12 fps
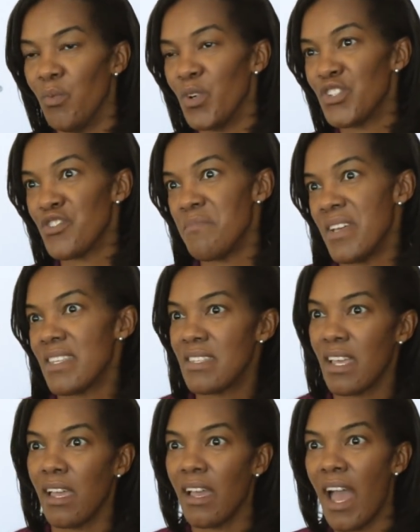what you're
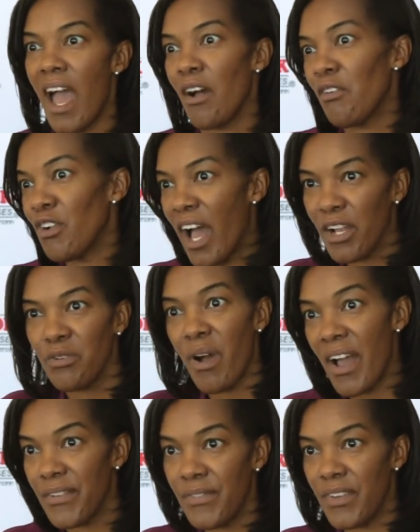missing, how, how do
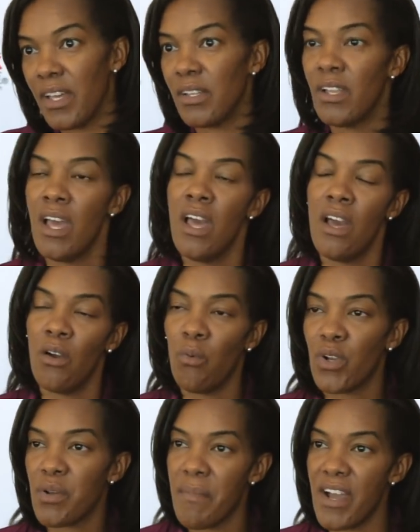I fit,
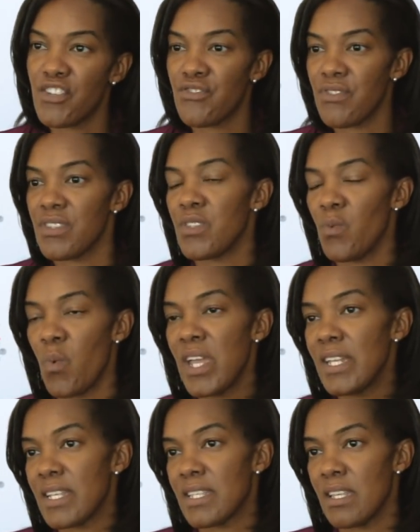what are my strengths and
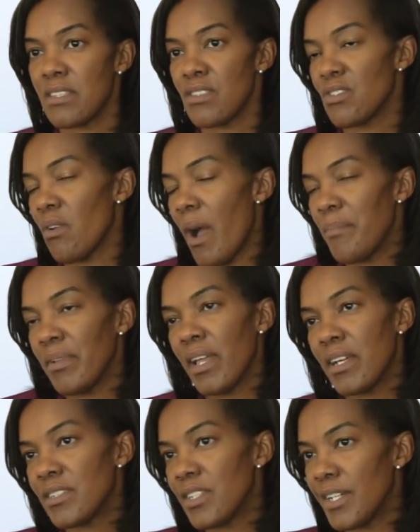weaknesses. And so I
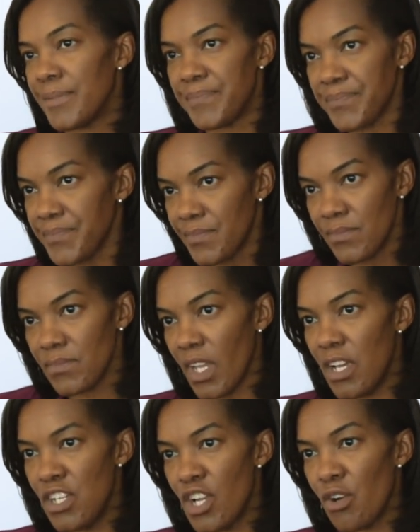plan to,
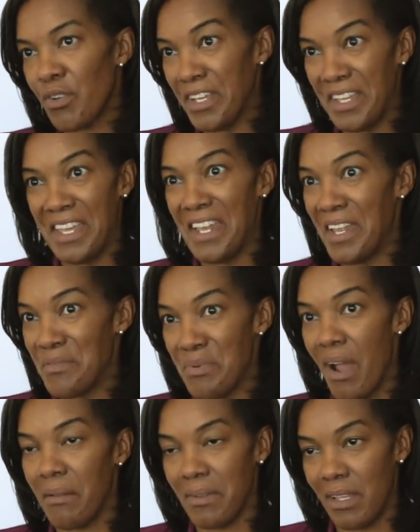you know, get in
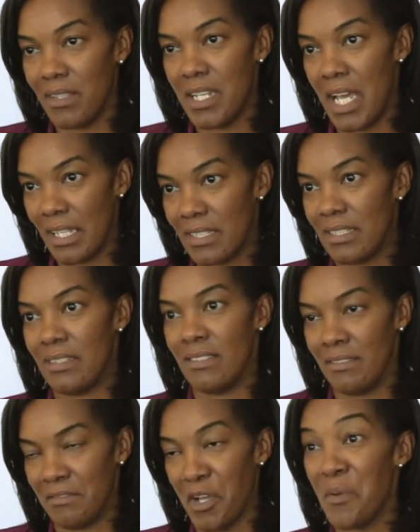probably in the next
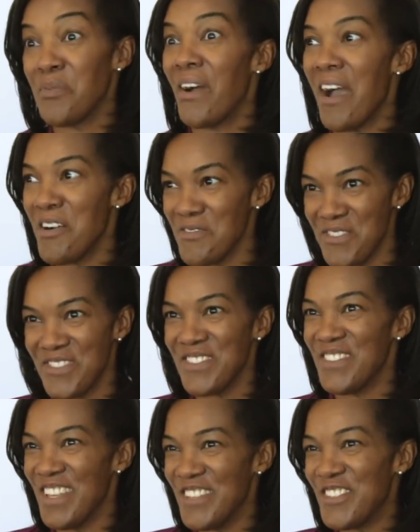couple hours
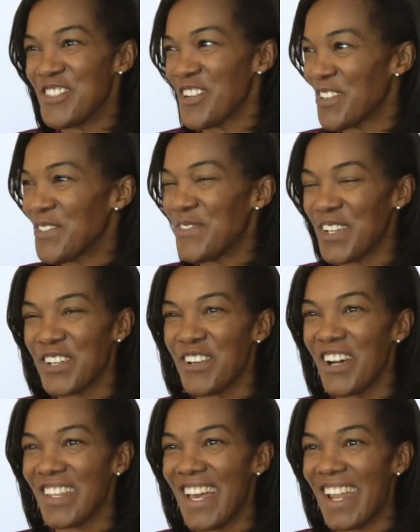and, and start to figure
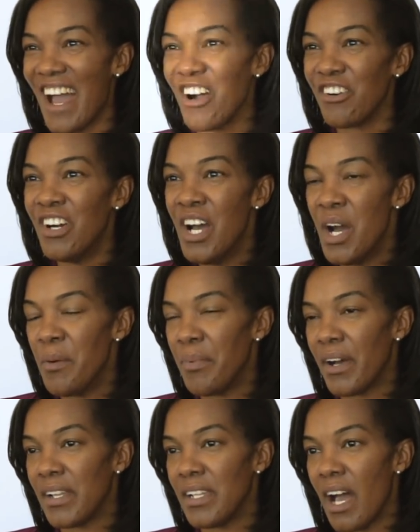all that out.
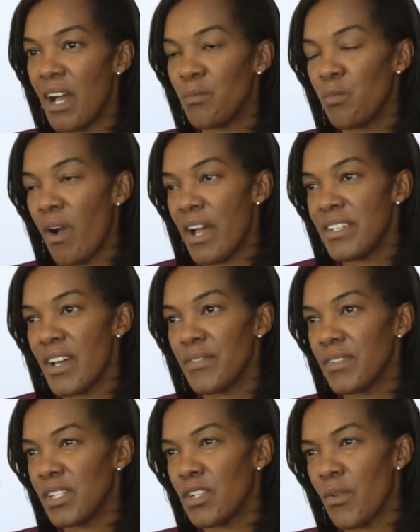But i I
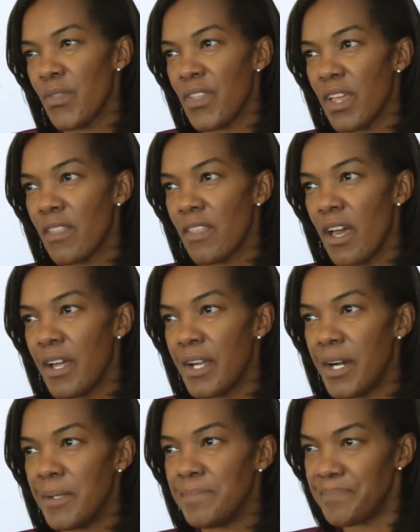definitely don't think that,
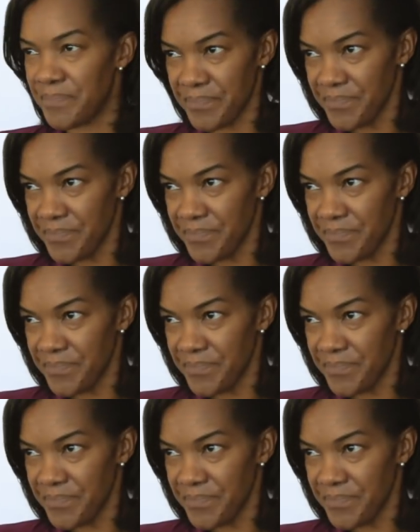um,